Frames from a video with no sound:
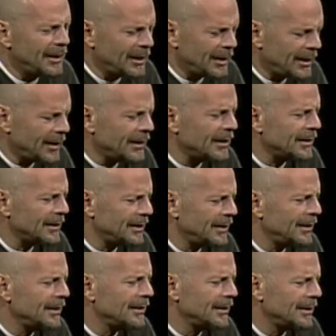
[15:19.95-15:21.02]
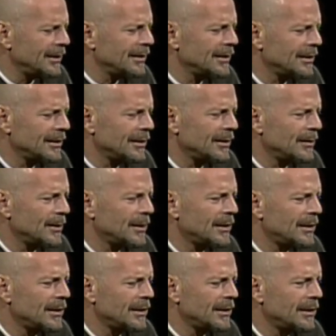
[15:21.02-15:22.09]
Yeah, it, yeah, yeah. Oh, yeah.
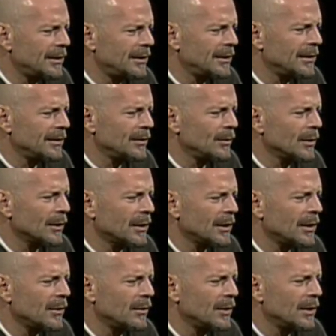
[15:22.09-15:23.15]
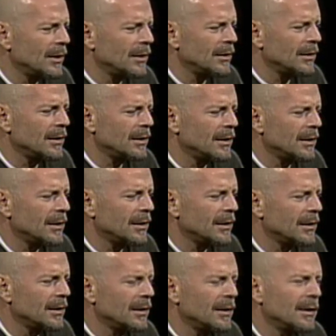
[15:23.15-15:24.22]
But uh, worked out well. Everything
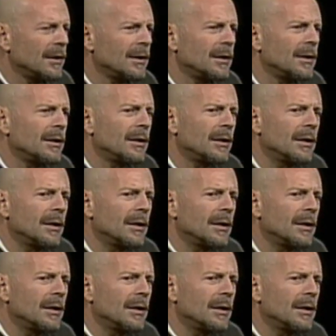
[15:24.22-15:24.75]
changed after that.